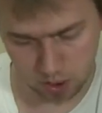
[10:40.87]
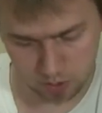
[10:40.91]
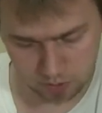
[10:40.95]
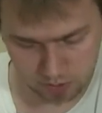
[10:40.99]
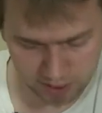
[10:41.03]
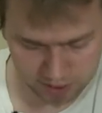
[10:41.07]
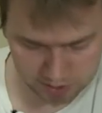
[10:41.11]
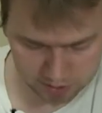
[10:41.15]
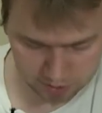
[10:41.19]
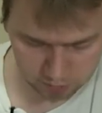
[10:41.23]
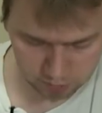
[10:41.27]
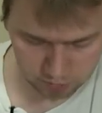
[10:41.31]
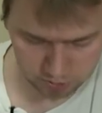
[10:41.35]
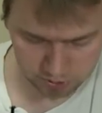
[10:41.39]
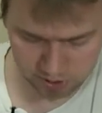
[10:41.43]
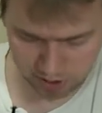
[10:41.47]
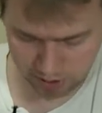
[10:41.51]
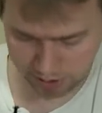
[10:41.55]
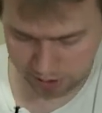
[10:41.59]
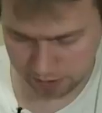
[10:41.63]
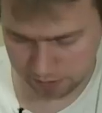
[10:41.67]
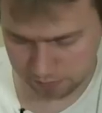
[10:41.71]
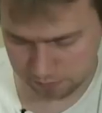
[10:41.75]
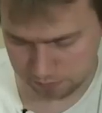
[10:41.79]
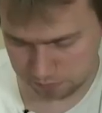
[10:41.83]
So that's
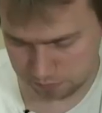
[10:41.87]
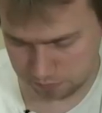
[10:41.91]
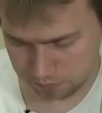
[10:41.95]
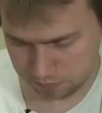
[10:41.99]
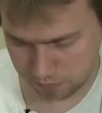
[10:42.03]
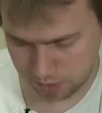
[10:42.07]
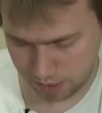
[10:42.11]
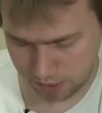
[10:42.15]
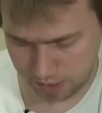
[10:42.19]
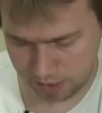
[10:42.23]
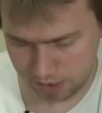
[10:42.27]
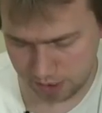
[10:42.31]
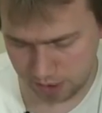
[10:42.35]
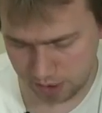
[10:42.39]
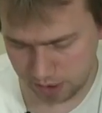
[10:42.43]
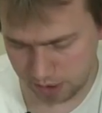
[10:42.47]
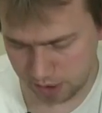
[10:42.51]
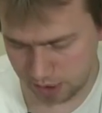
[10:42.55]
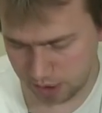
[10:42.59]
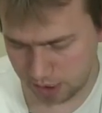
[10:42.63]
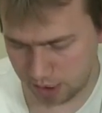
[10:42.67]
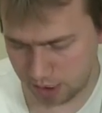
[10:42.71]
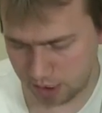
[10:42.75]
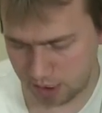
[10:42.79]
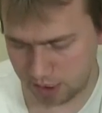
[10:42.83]
interesting. And
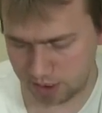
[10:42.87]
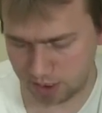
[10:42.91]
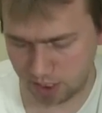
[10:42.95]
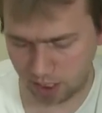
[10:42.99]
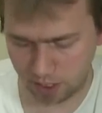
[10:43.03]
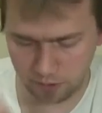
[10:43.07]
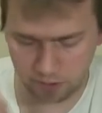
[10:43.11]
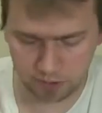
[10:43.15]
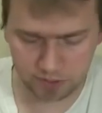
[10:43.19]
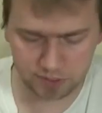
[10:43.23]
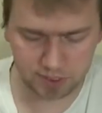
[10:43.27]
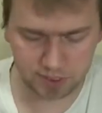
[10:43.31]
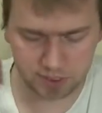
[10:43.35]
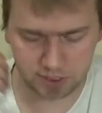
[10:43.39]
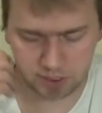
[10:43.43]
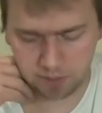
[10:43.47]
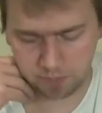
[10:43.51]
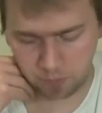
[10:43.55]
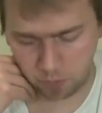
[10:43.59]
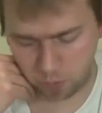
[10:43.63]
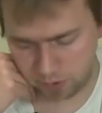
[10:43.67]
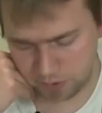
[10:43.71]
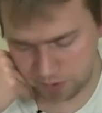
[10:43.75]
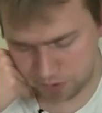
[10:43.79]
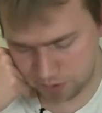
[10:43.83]
he is 160
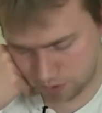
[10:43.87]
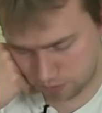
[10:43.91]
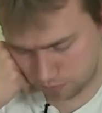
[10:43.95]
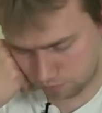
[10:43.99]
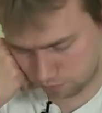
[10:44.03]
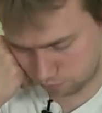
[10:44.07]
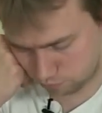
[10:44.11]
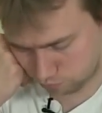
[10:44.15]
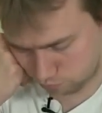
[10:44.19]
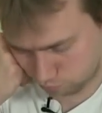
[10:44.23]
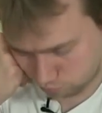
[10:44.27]
points.